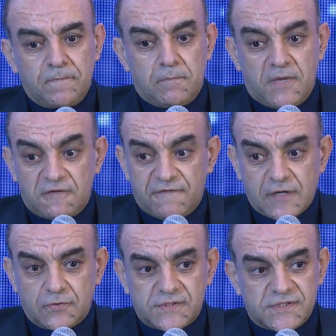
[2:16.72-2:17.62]
many
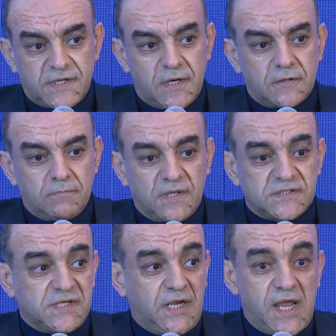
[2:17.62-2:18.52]
factories there, but
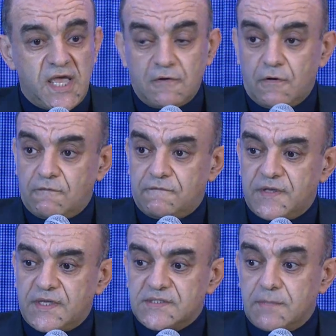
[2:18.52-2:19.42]
they lack
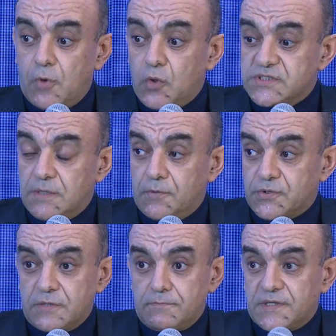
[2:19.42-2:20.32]
of the most
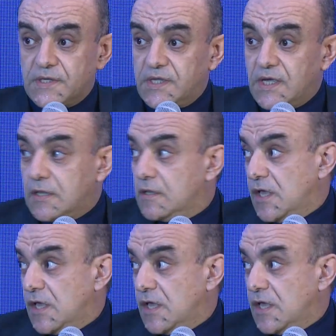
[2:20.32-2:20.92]
important material